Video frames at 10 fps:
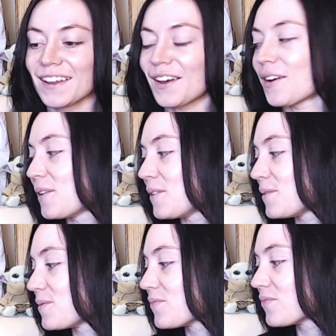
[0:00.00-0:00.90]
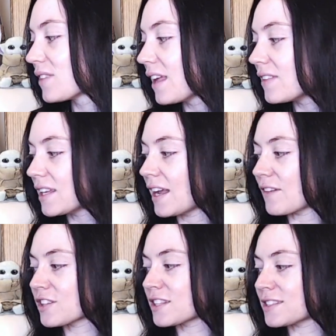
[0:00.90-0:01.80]
Um, and then
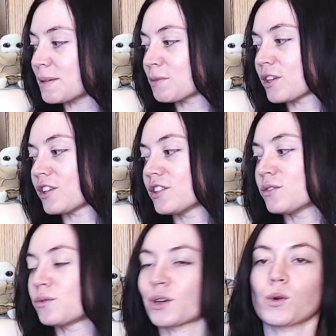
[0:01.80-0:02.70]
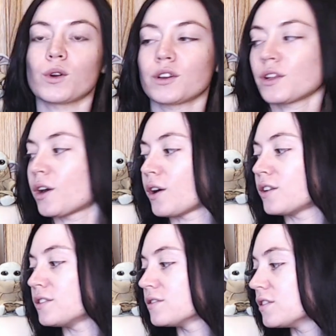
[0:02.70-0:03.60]
after this, I'm gonna record uh,
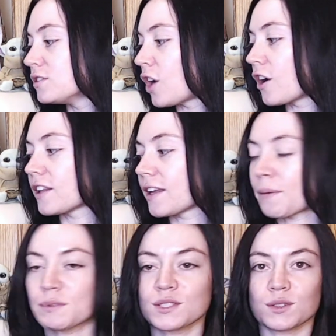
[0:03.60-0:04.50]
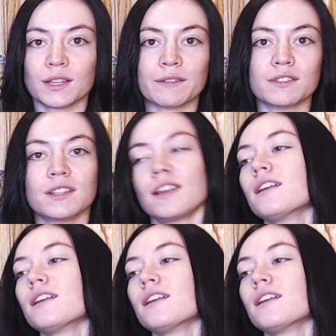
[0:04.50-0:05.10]
Darling episode 11.